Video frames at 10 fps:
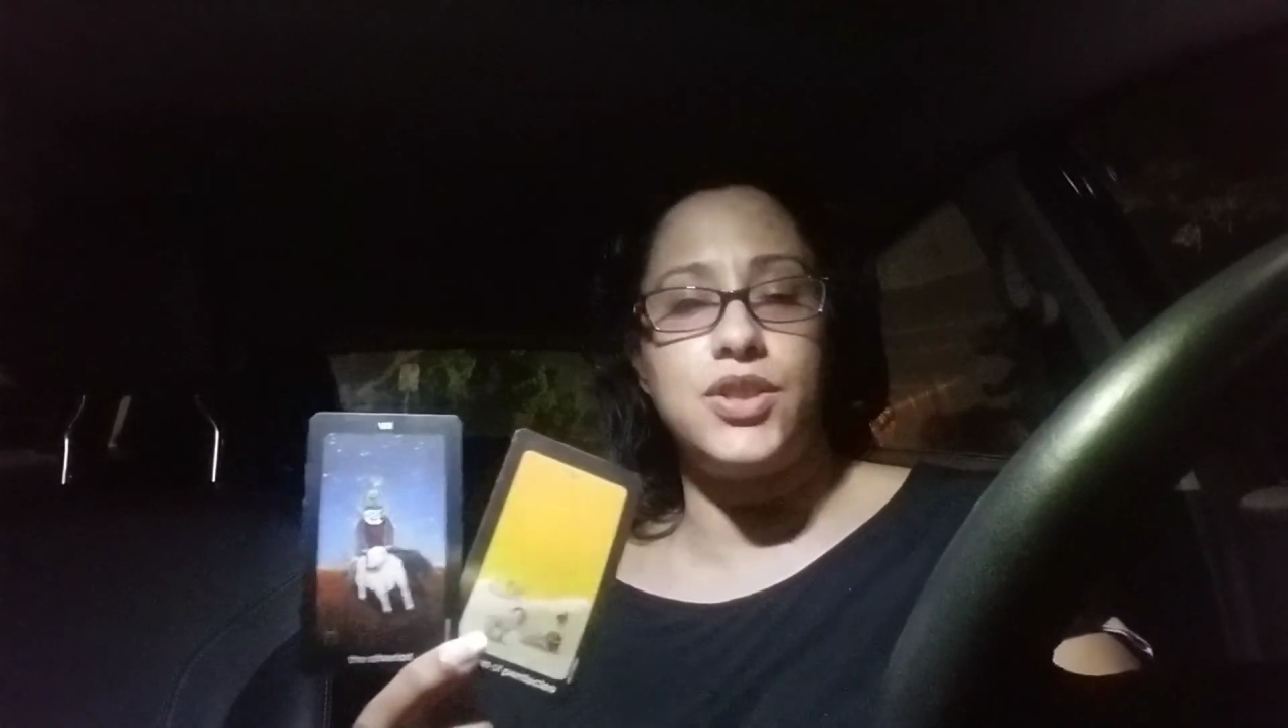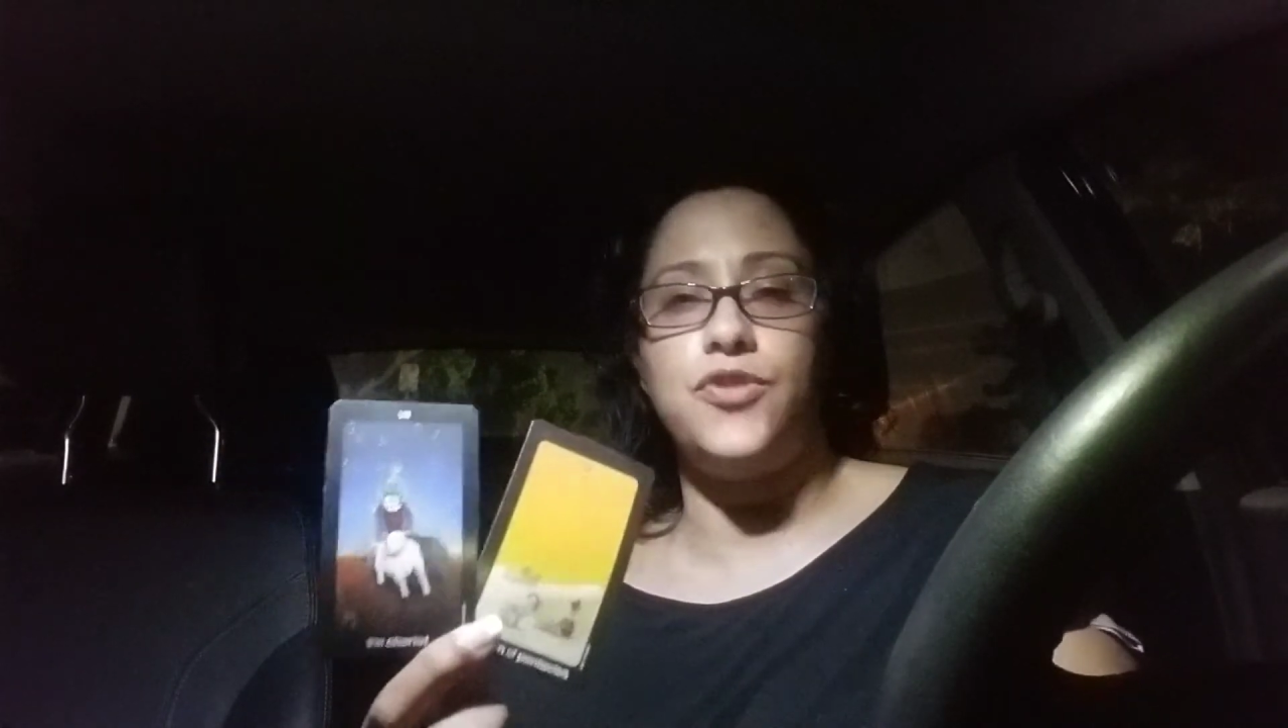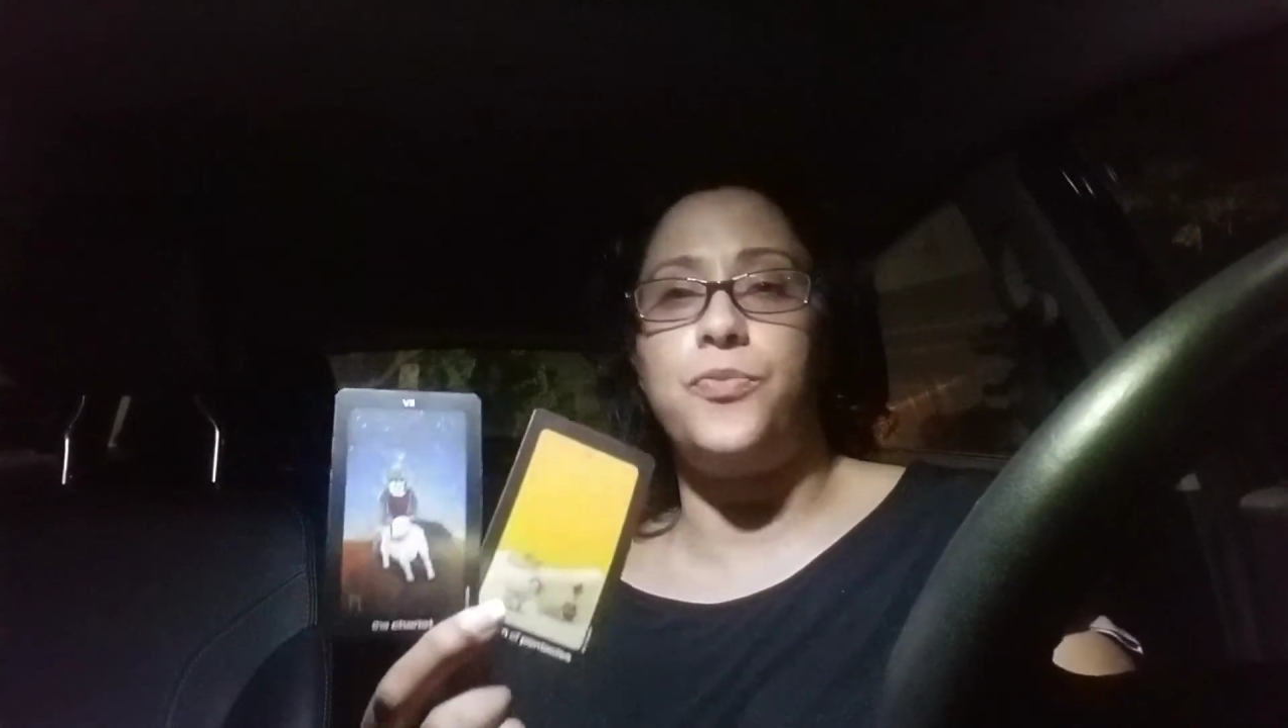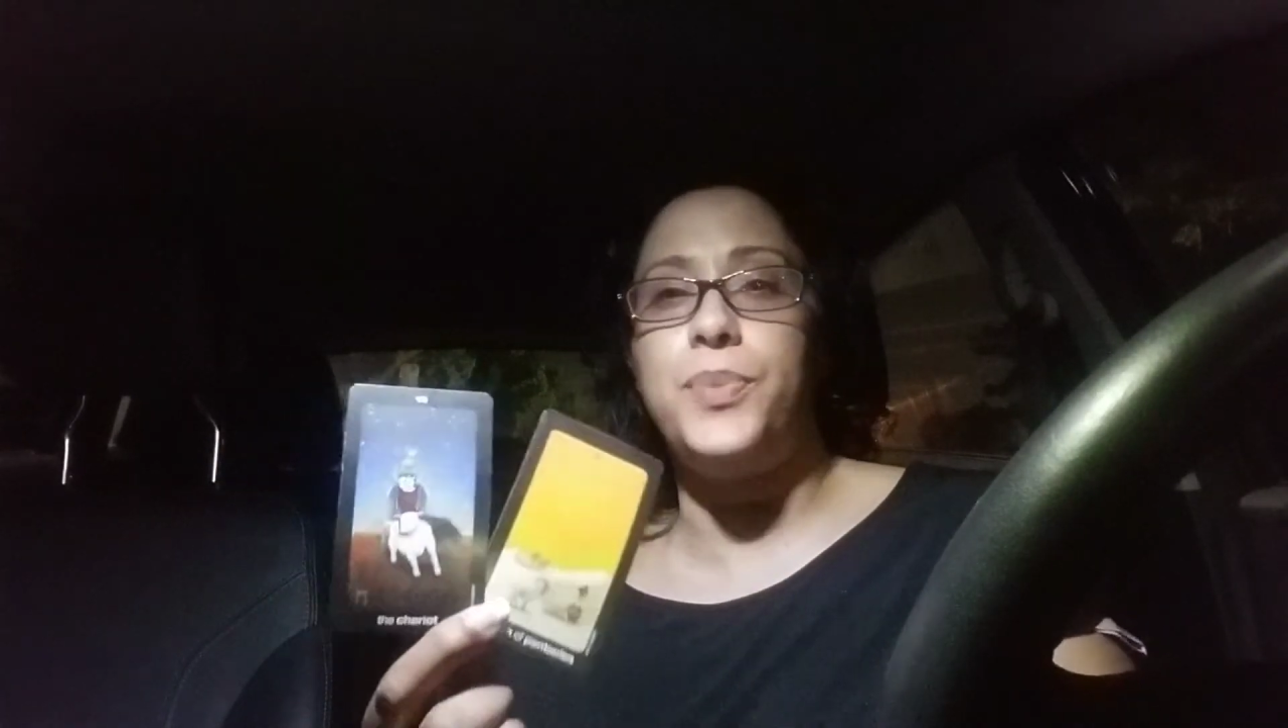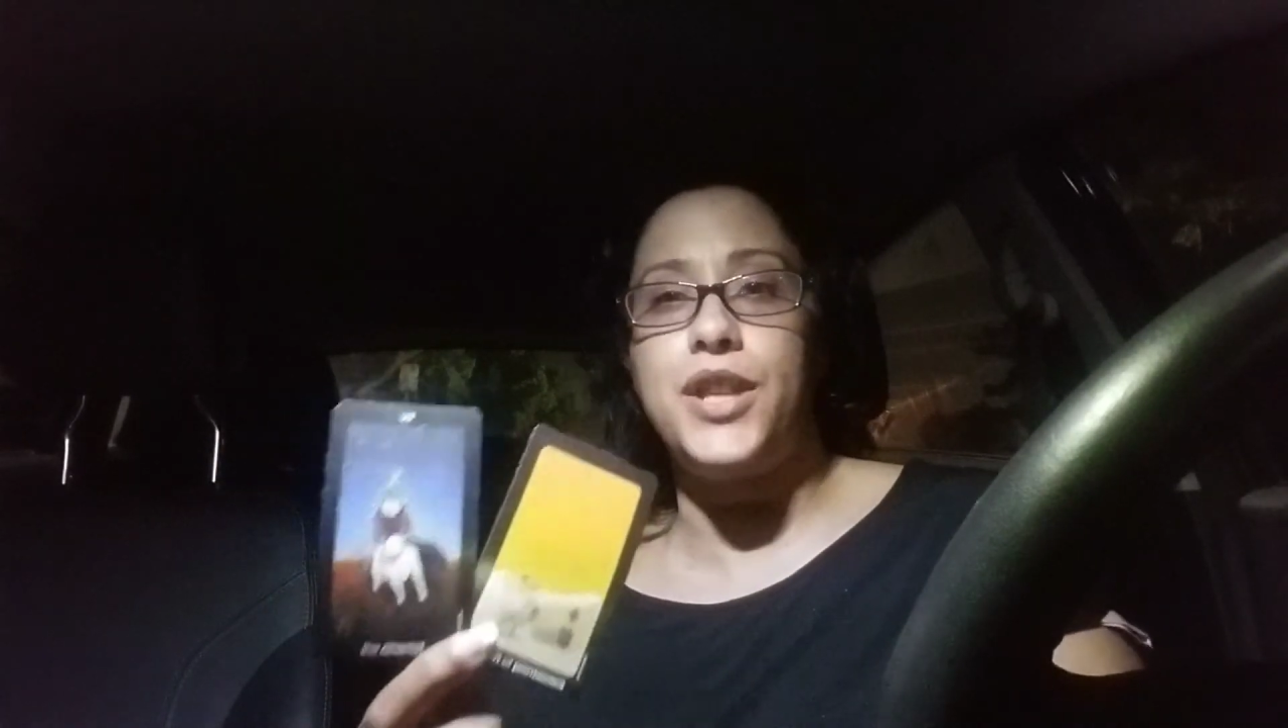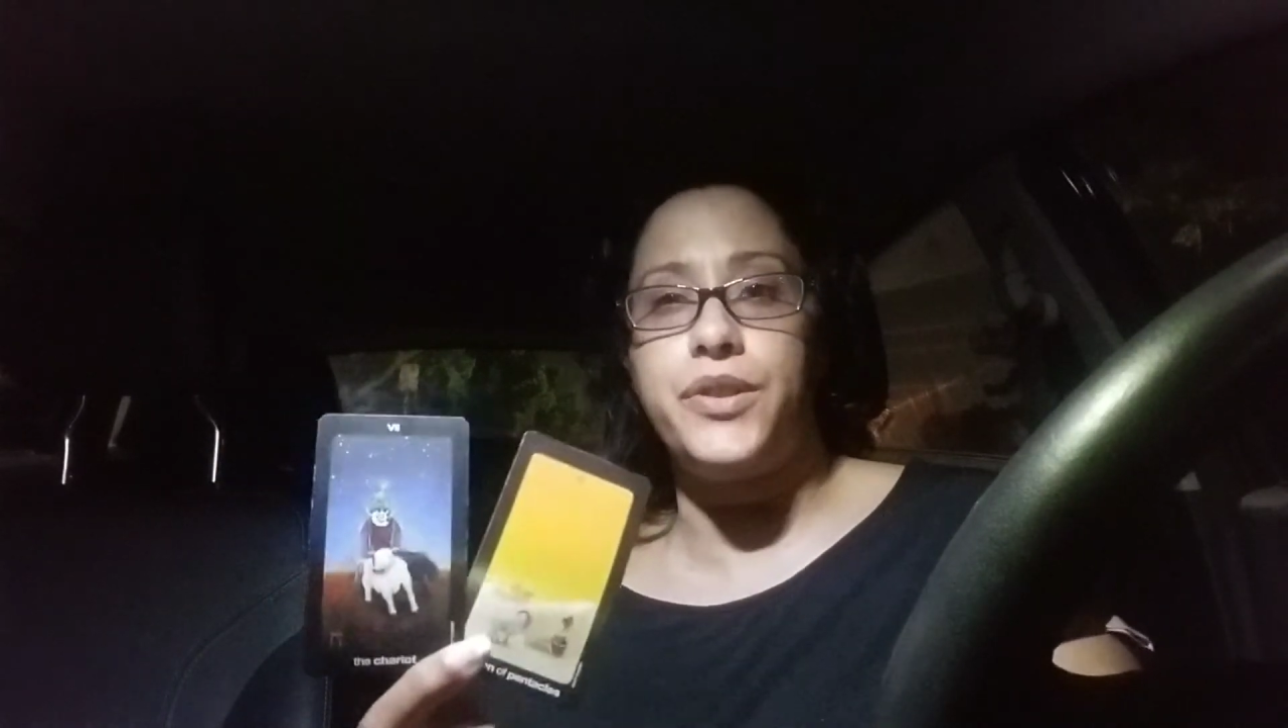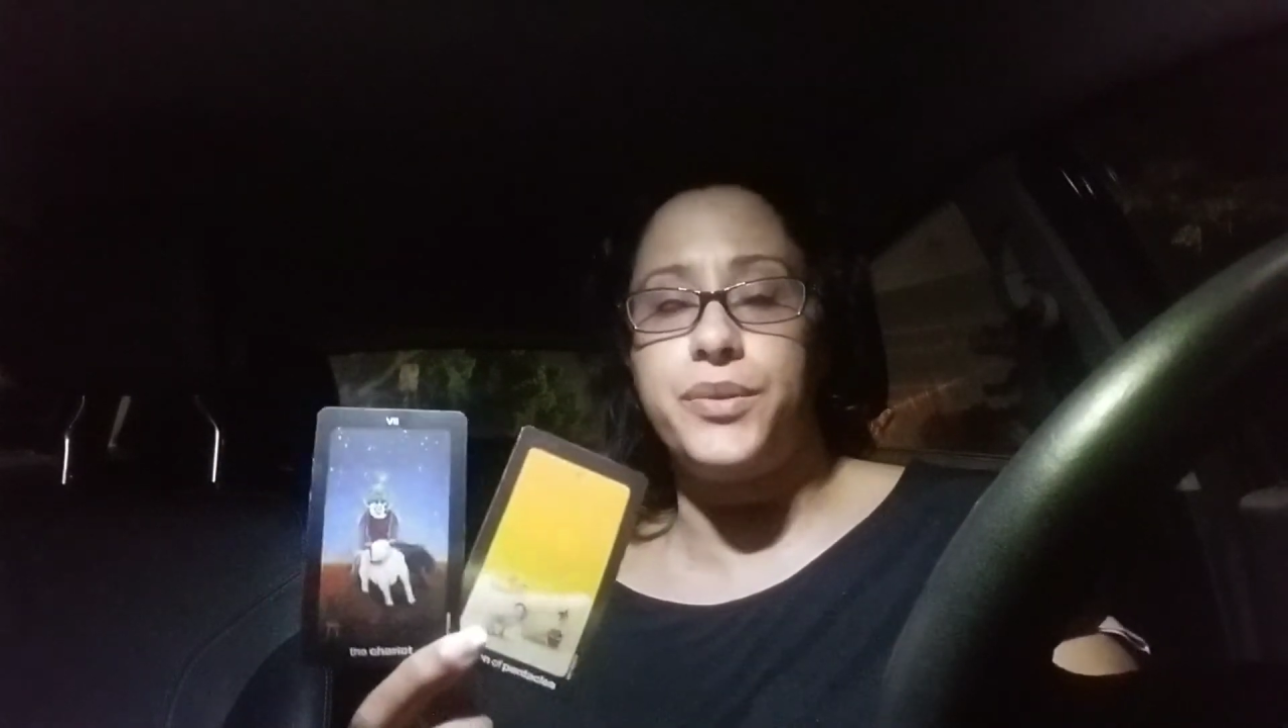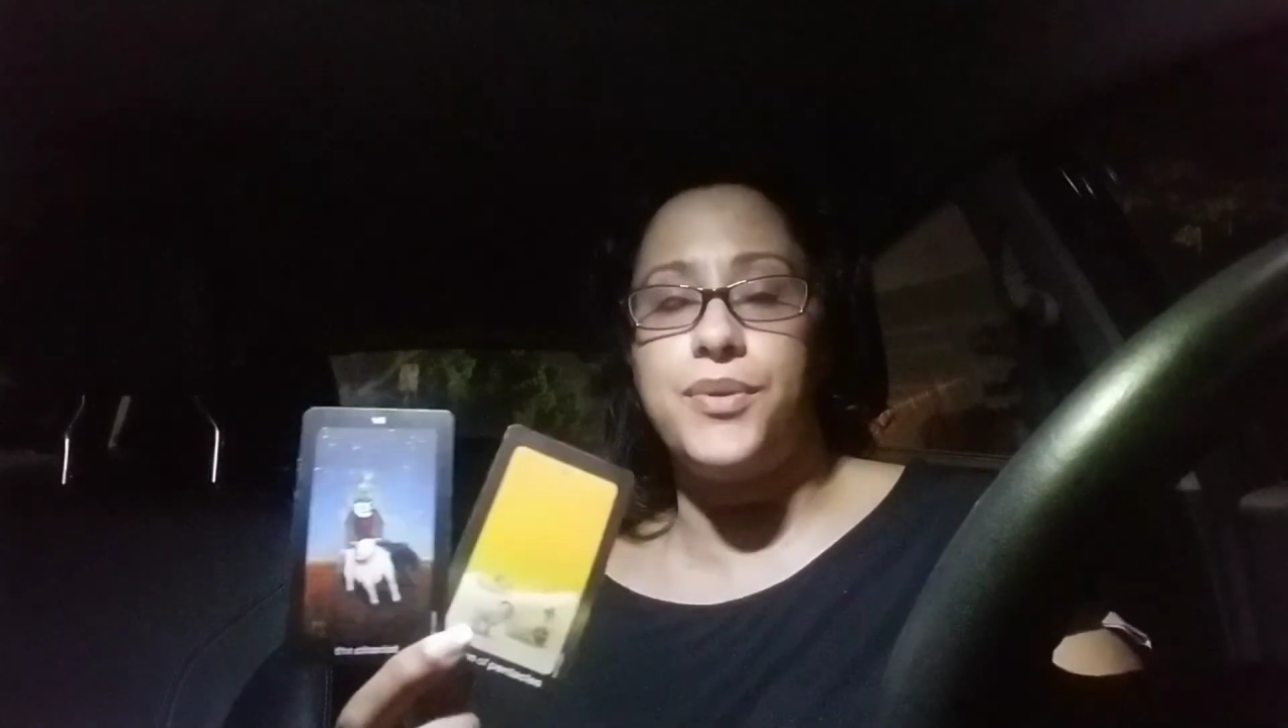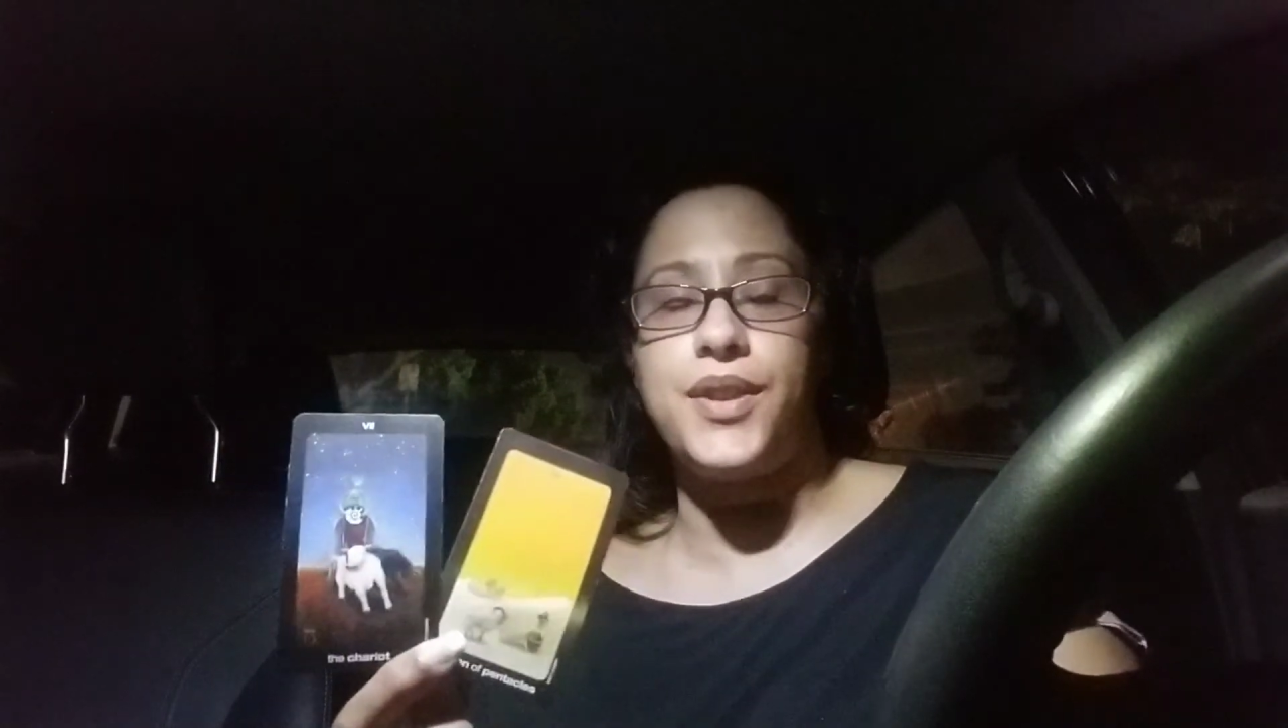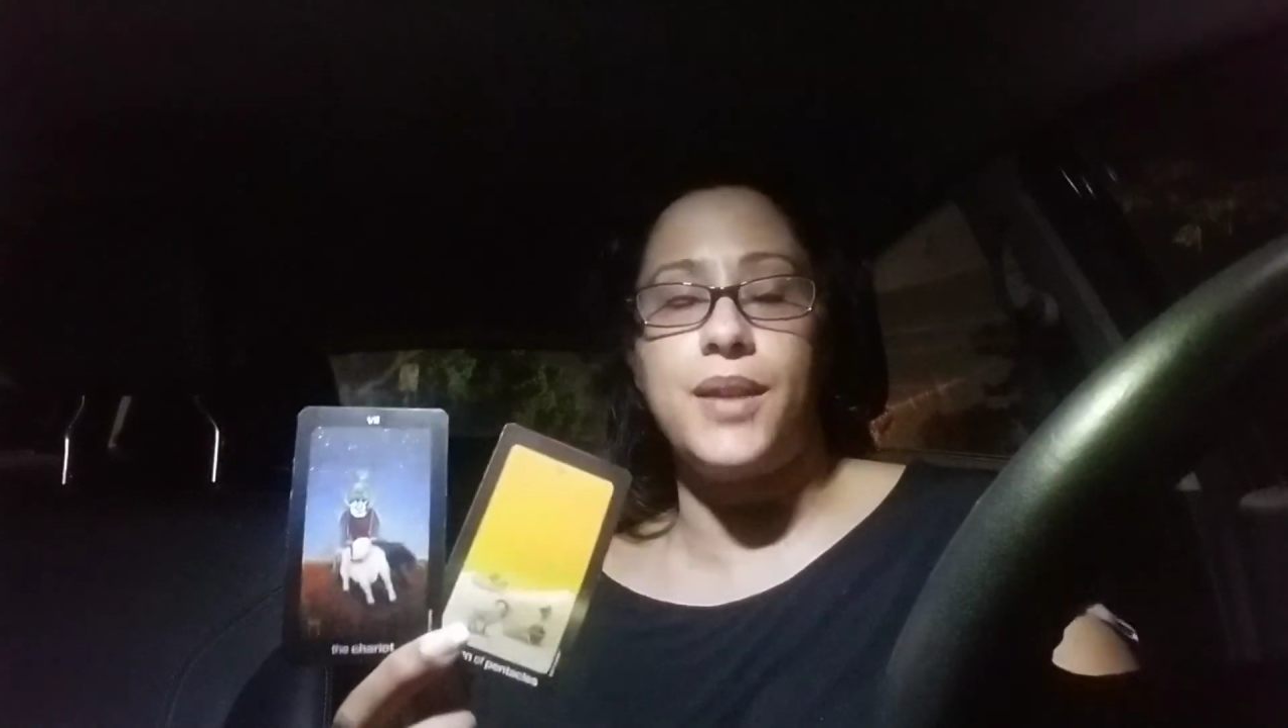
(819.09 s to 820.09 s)
You've been
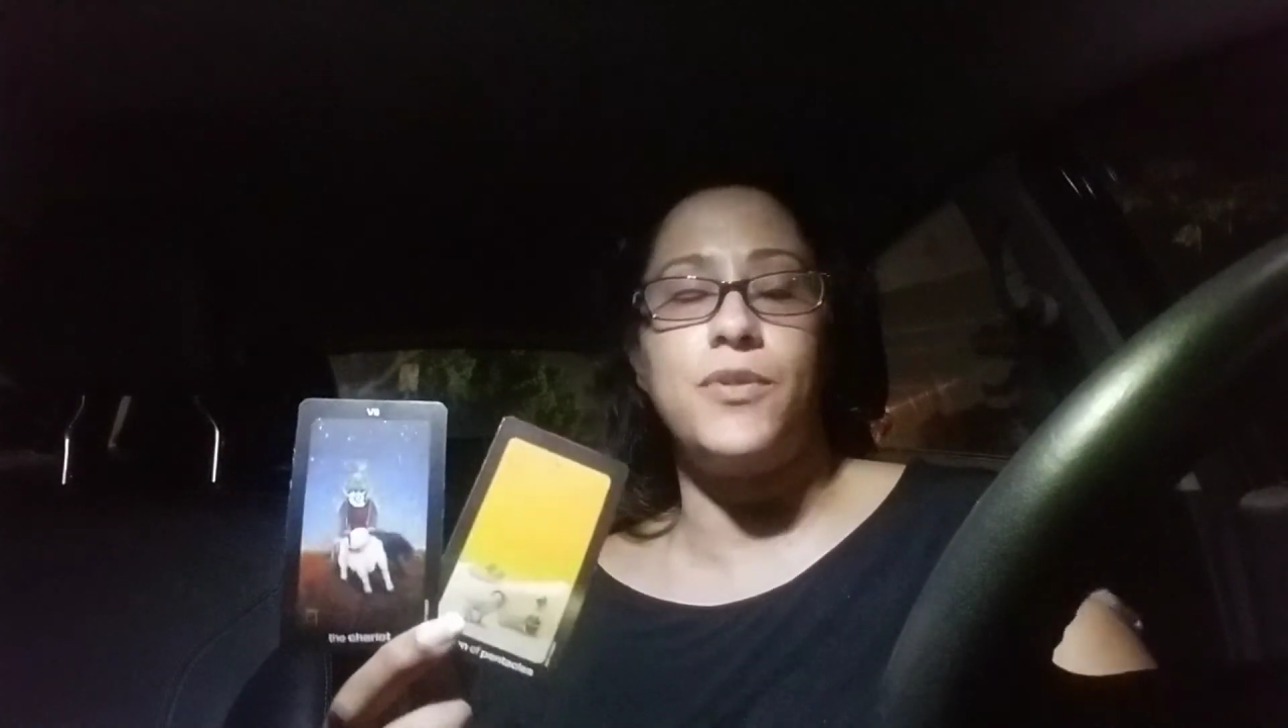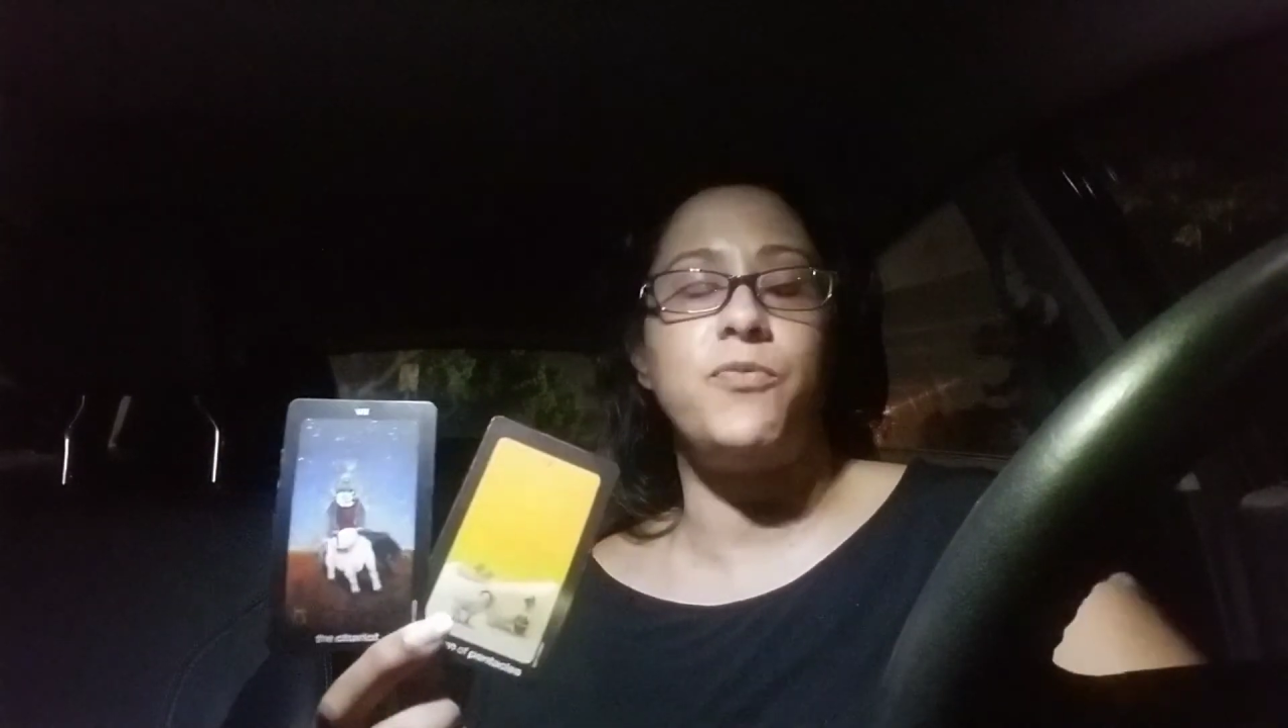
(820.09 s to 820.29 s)
through them.